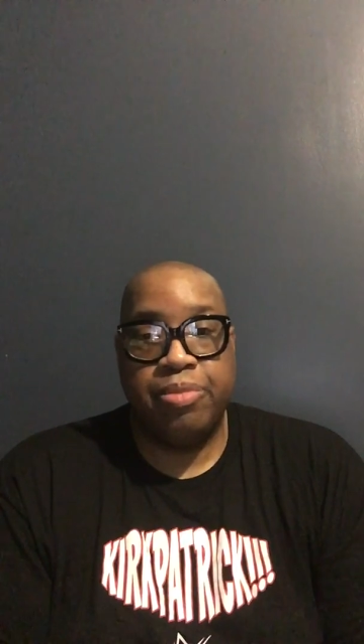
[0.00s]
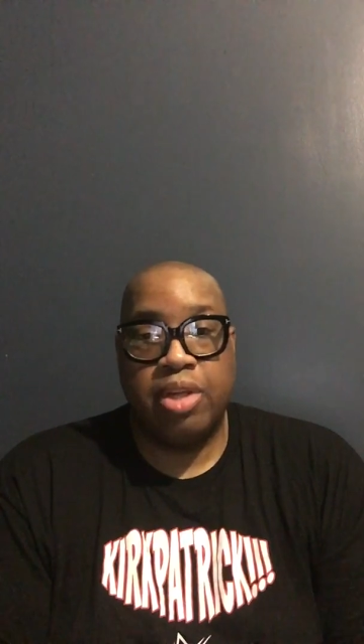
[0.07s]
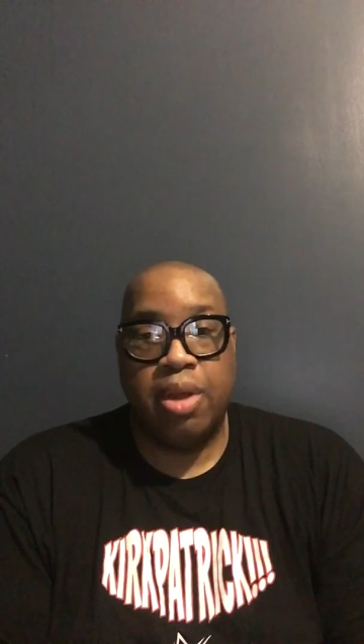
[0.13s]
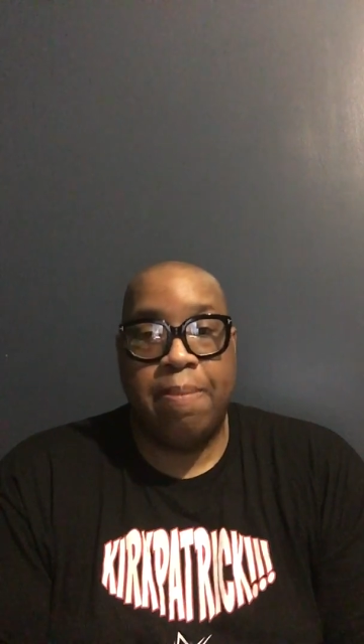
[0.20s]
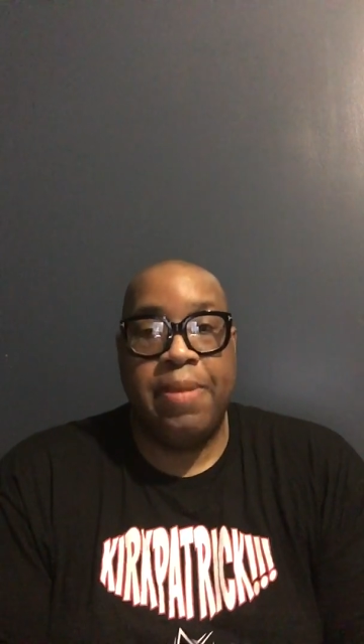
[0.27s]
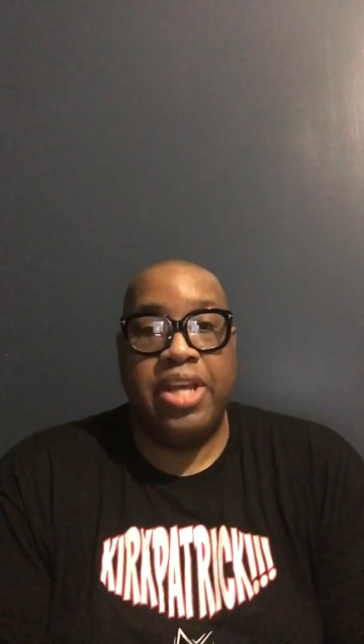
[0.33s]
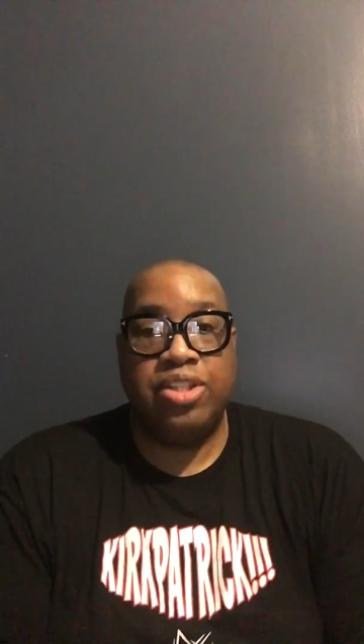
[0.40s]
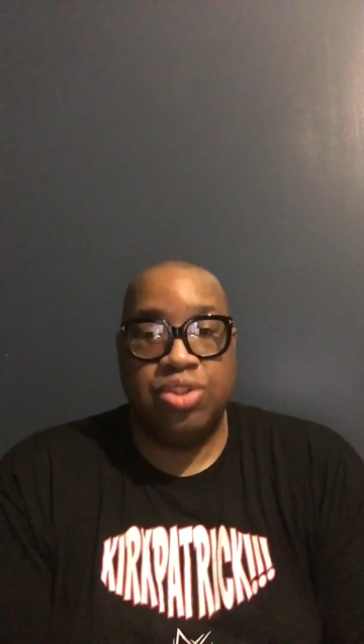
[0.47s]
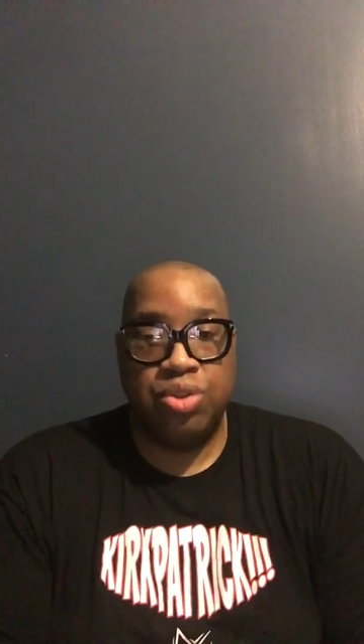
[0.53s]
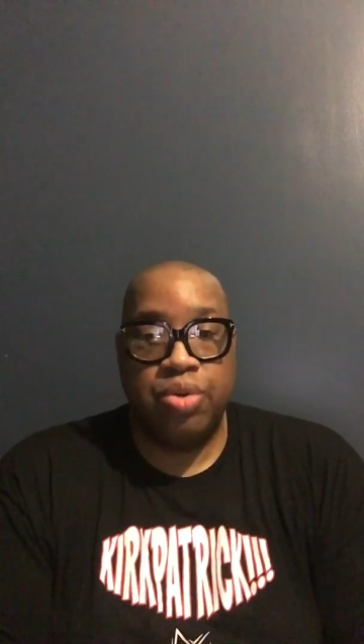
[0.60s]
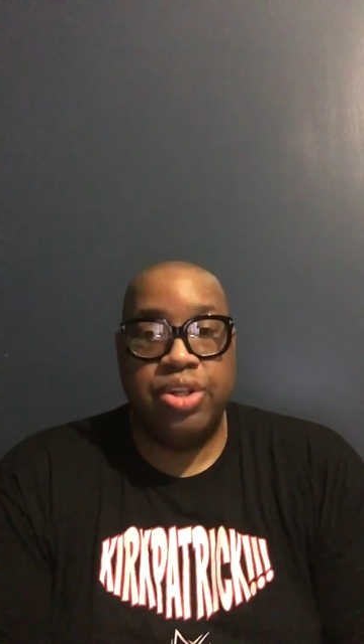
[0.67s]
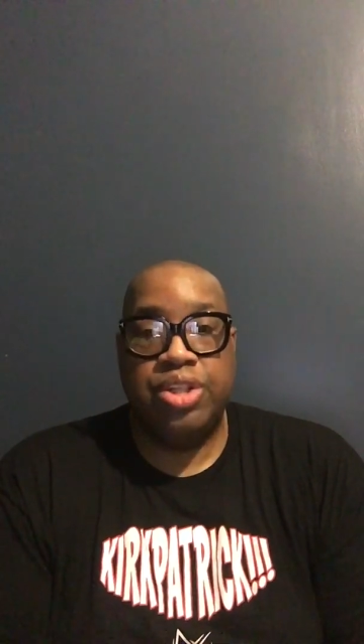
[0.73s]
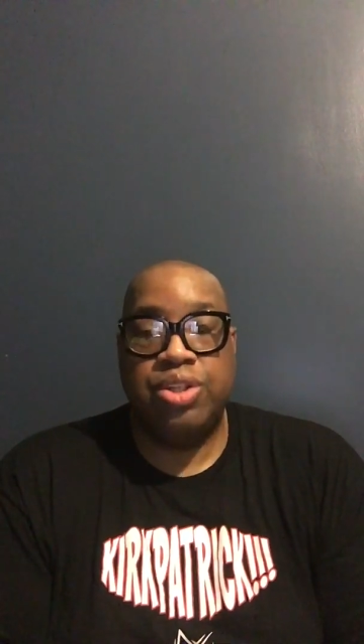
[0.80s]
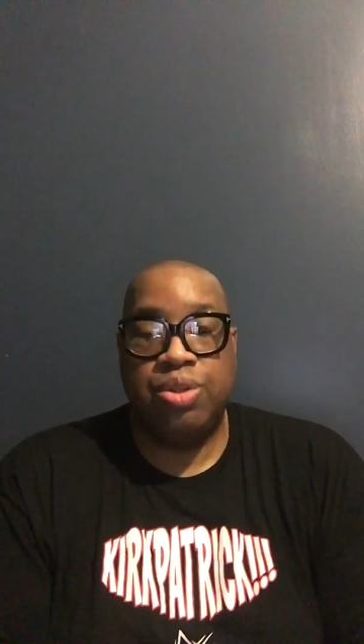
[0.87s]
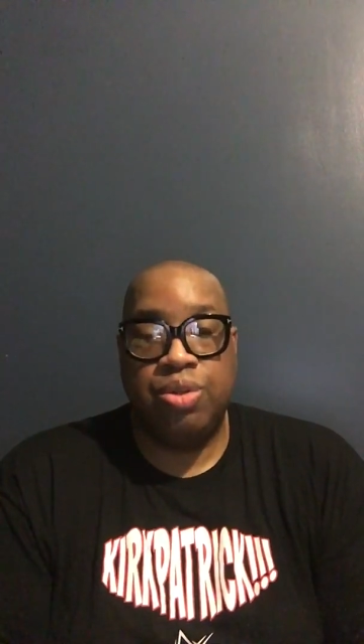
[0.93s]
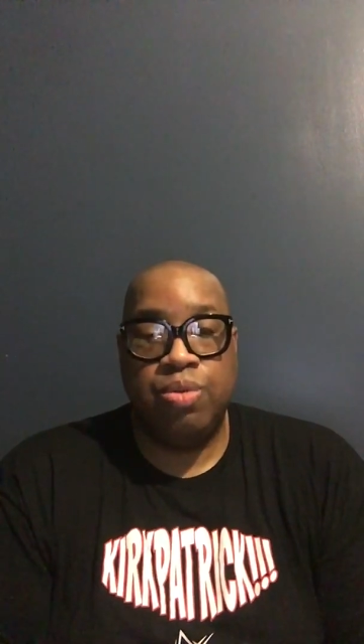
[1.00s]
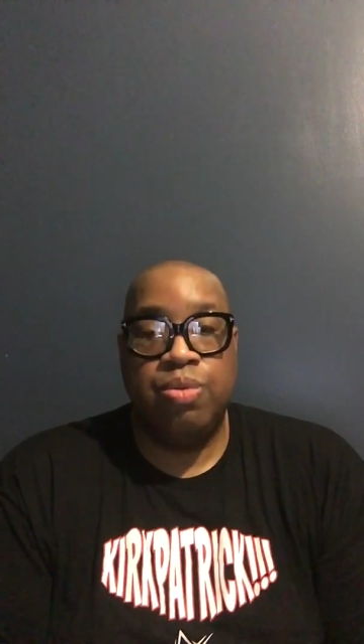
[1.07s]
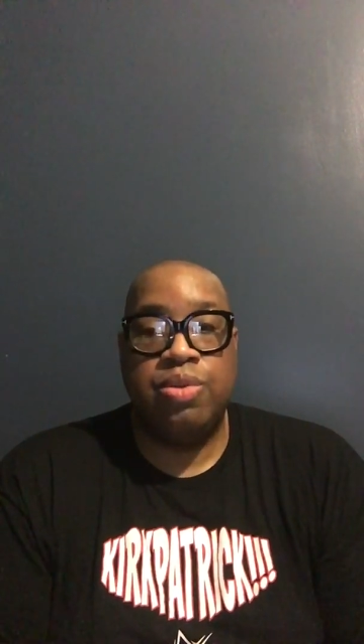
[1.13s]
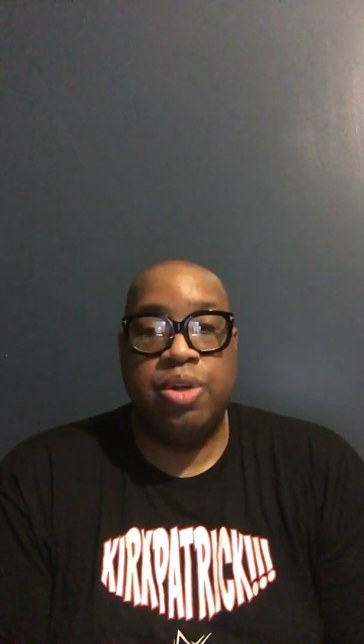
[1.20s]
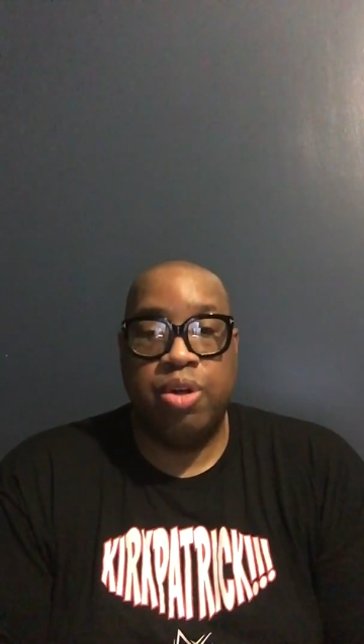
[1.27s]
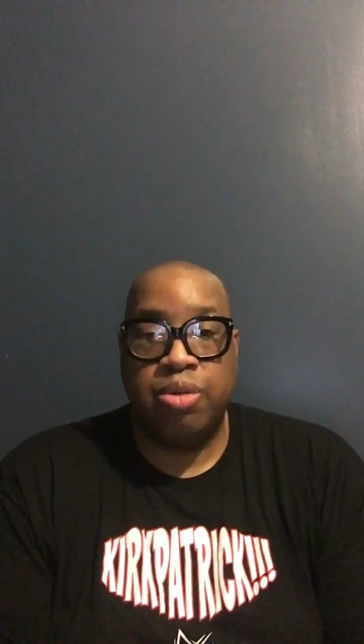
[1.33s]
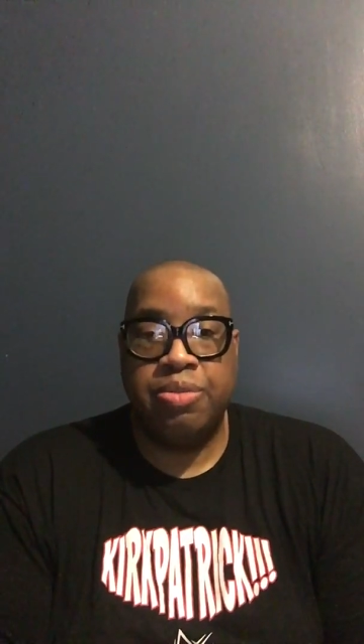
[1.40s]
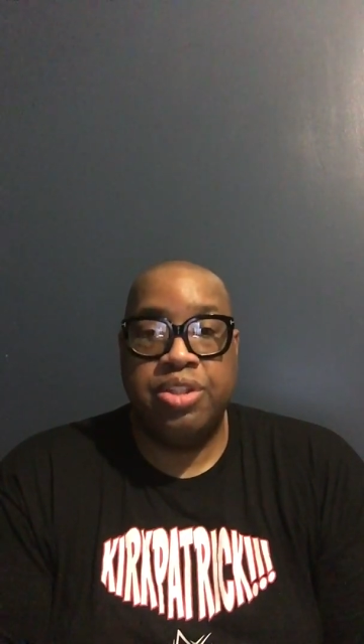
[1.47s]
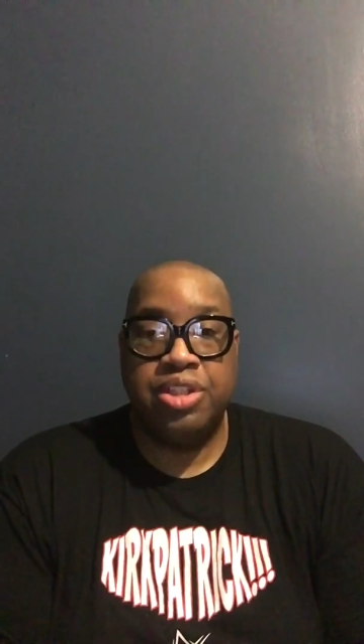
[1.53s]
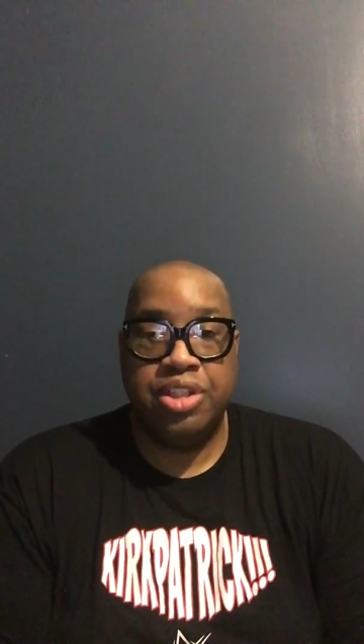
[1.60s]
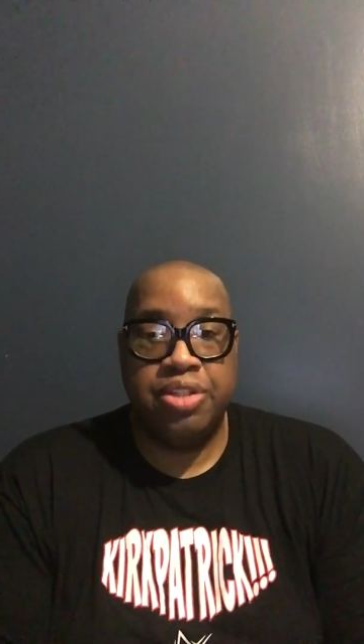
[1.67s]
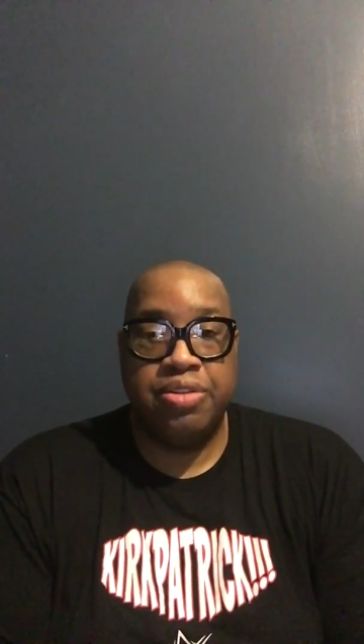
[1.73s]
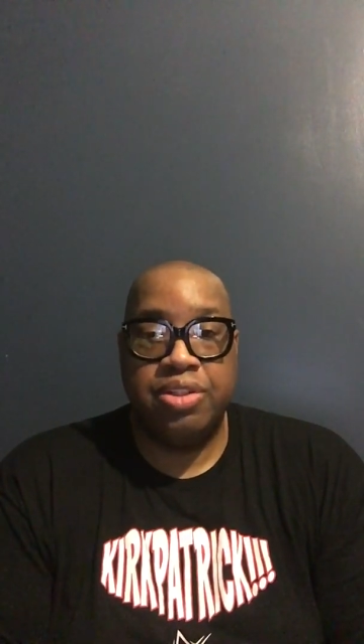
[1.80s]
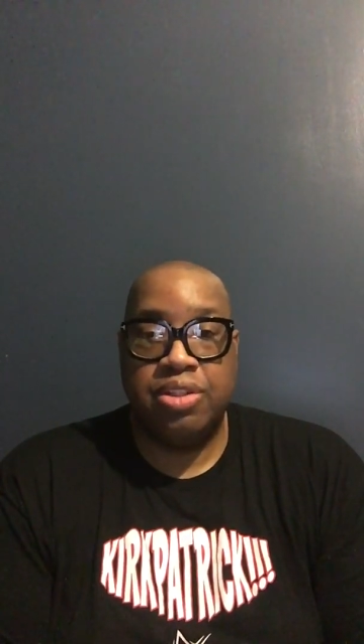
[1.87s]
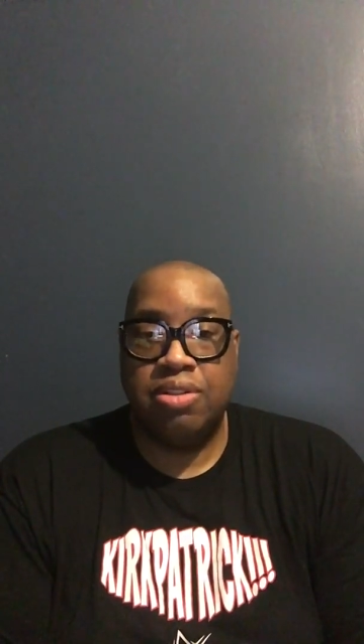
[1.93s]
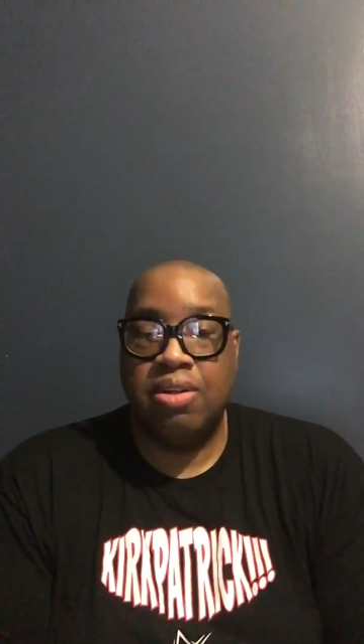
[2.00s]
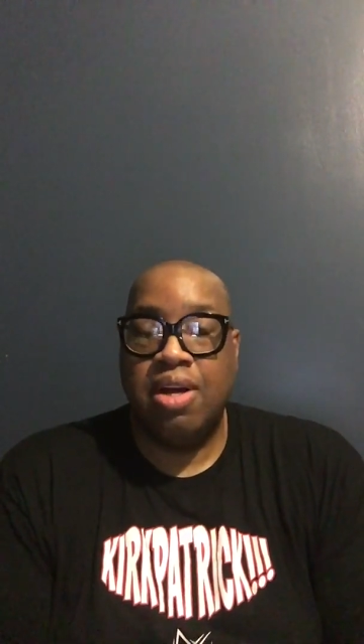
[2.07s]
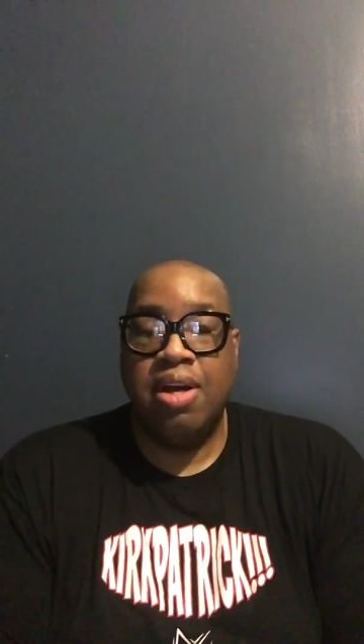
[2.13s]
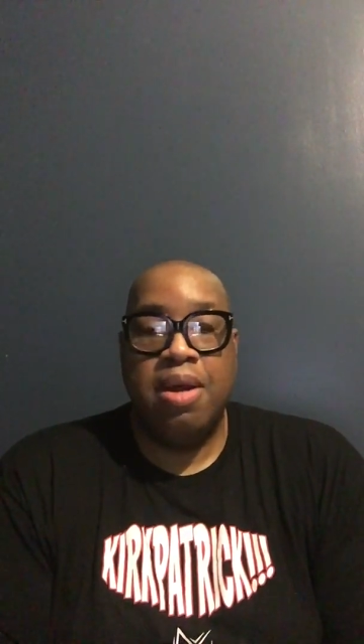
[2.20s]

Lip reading: make sure that you know the material.